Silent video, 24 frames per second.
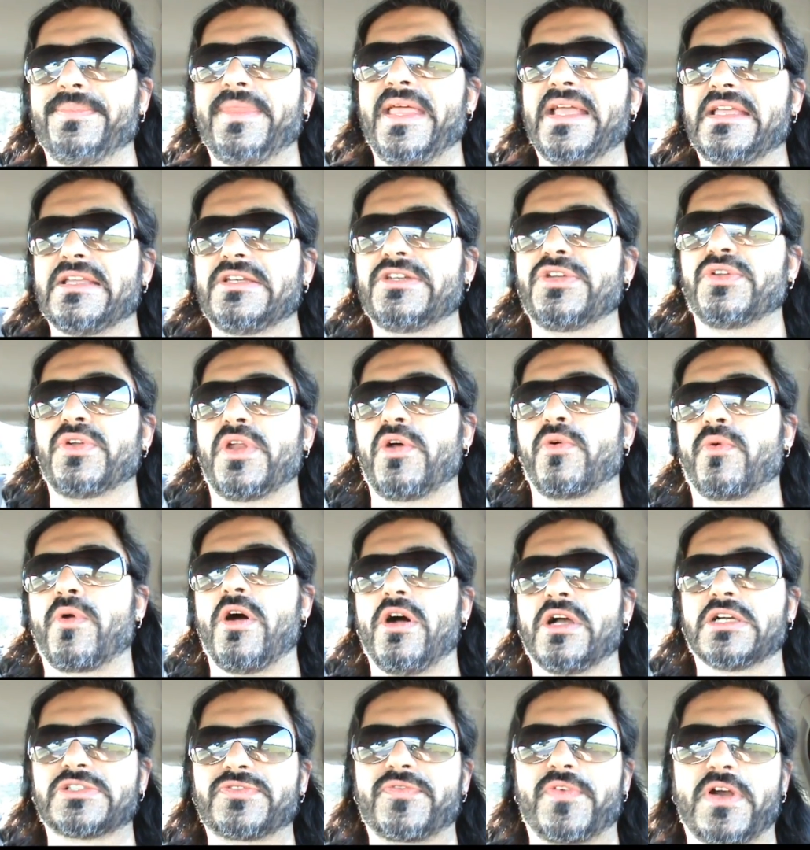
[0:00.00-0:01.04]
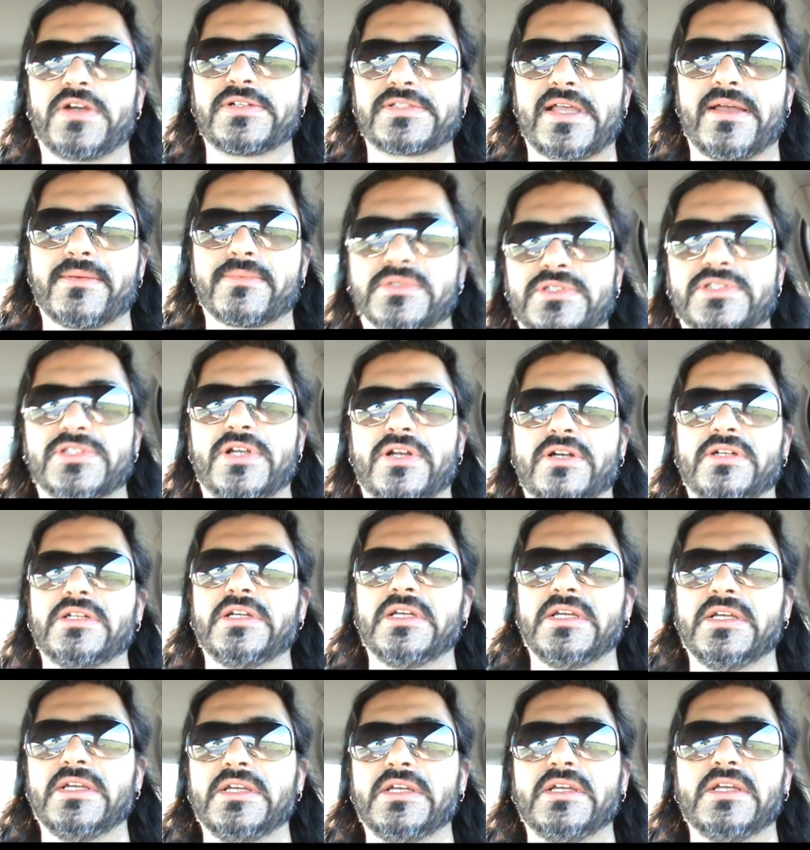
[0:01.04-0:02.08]
they can do no wrong as far as I'm concerned.
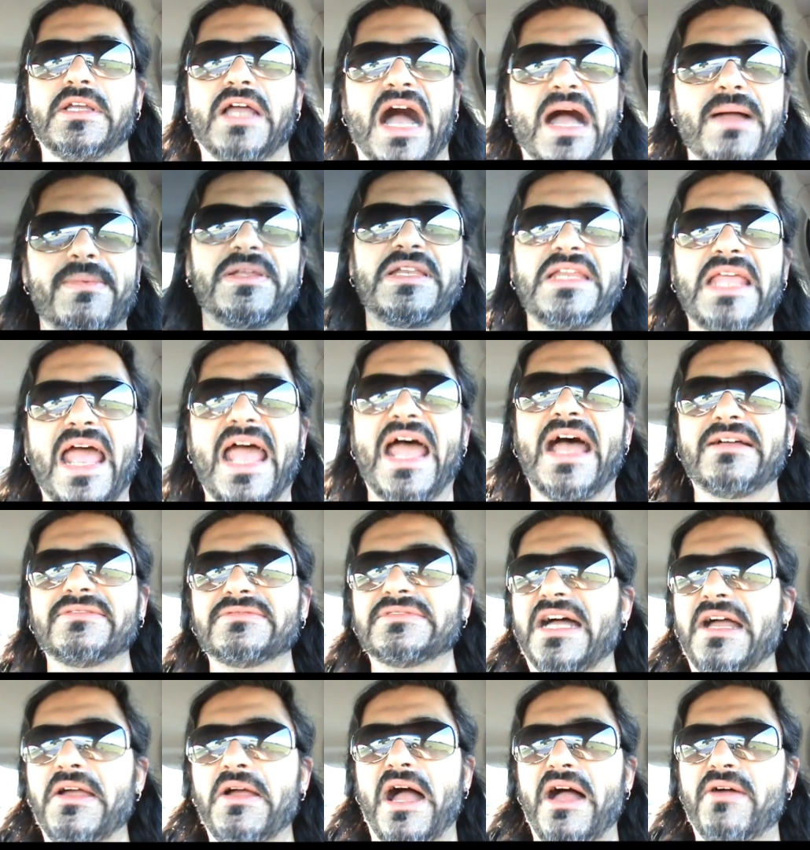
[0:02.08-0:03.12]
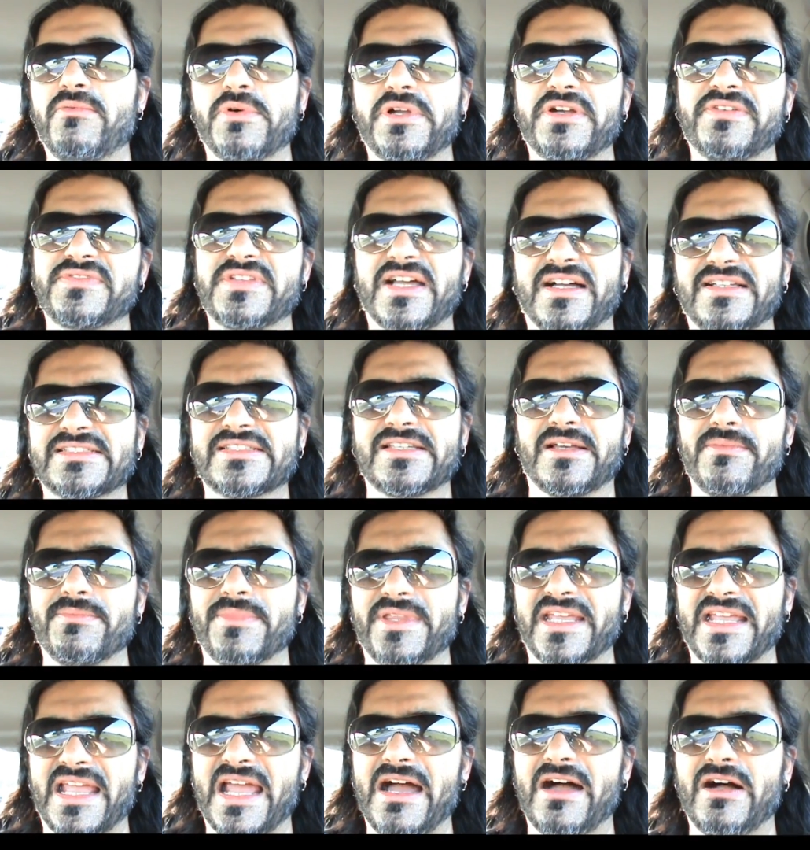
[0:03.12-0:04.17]
I mean, yeah, I would have done
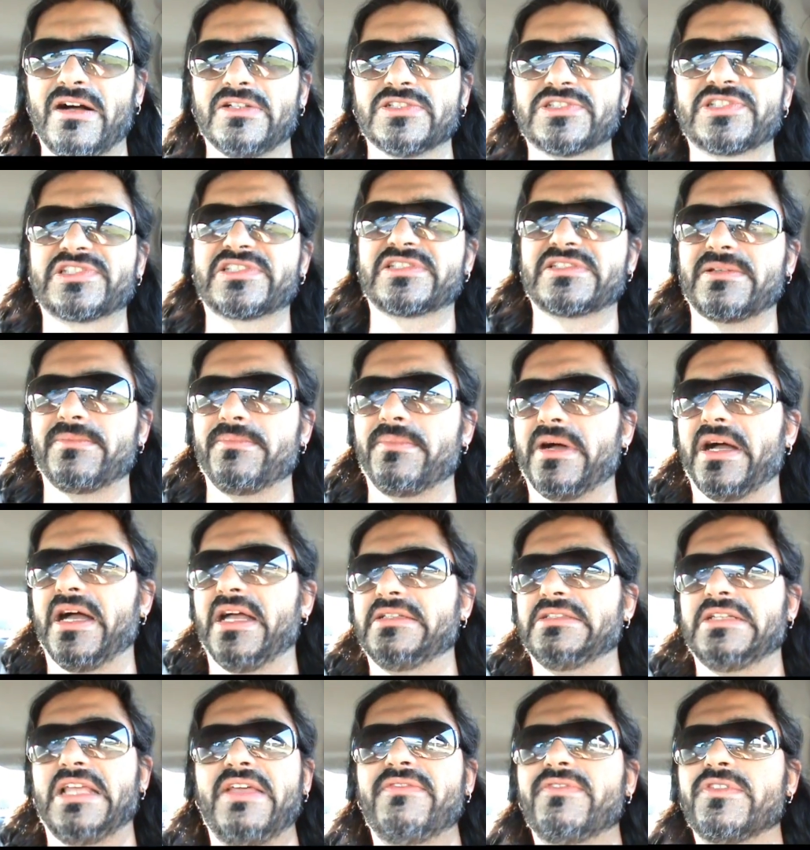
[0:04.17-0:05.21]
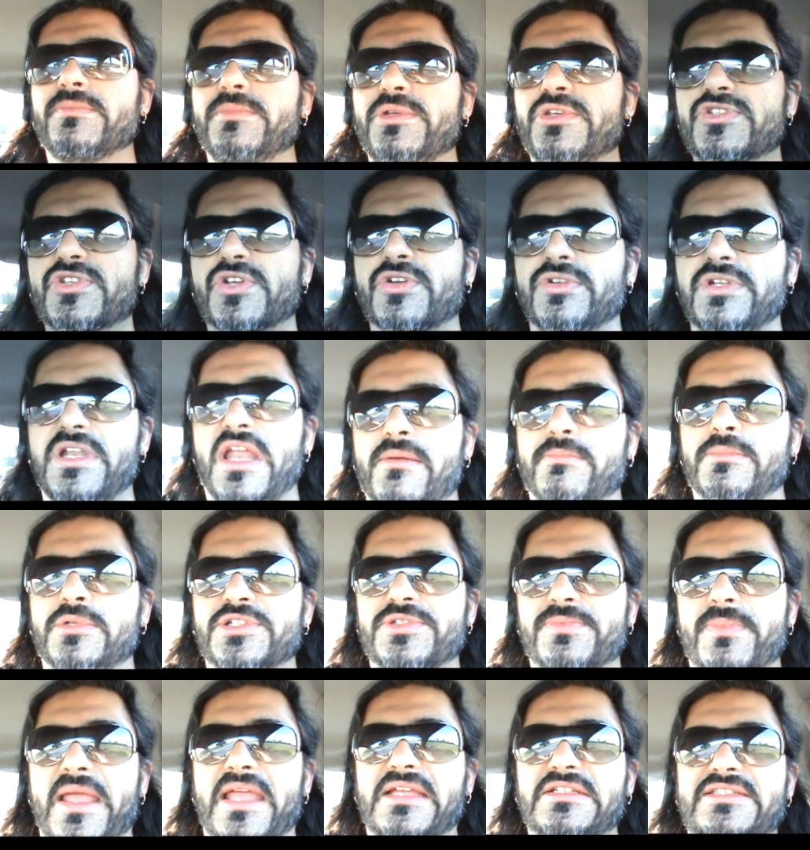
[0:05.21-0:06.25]
something else, but even the musical
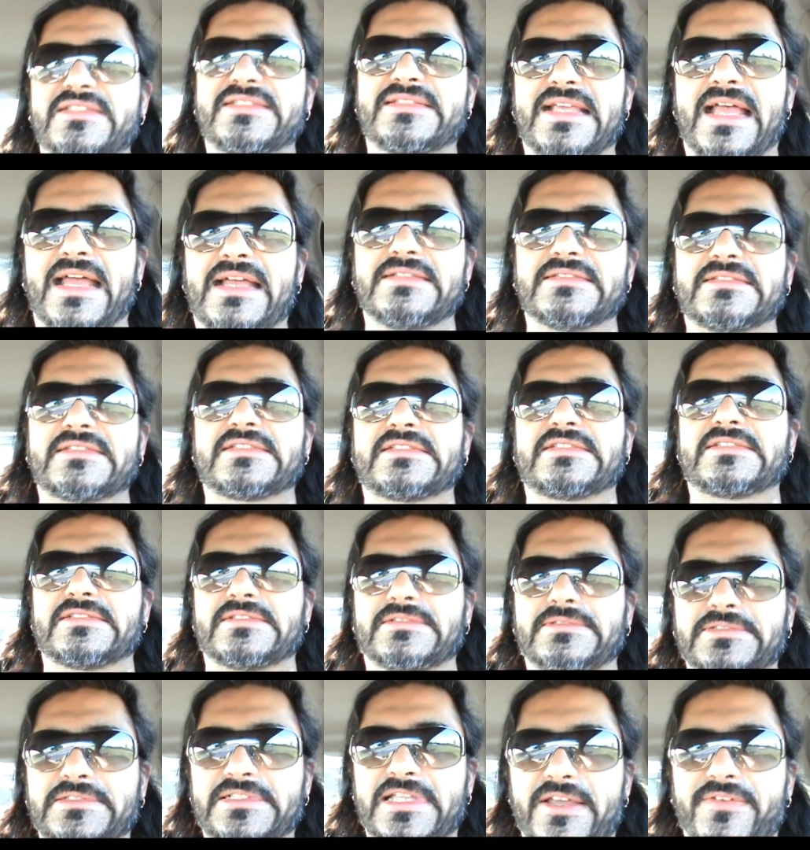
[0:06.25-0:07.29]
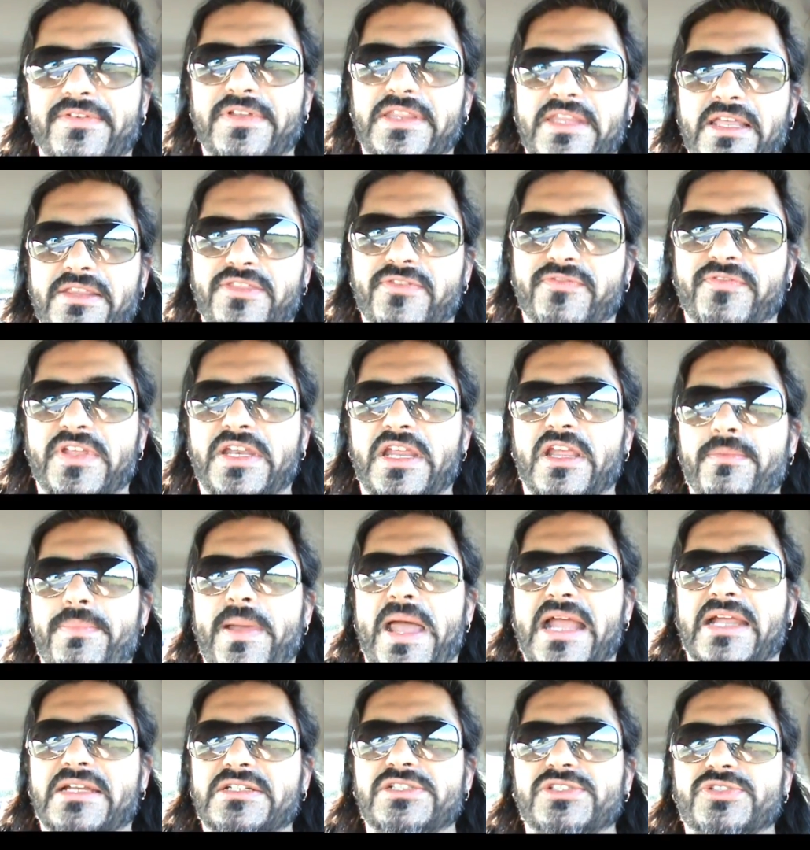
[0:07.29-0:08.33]
numbers made sense given that the video
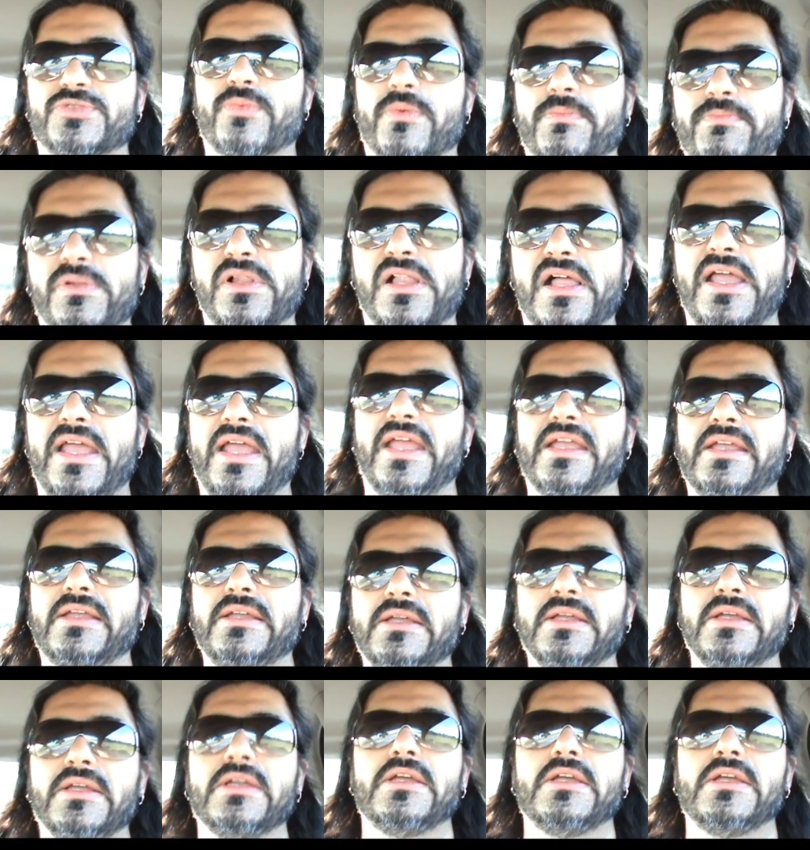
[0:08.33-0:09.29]
packages were playing.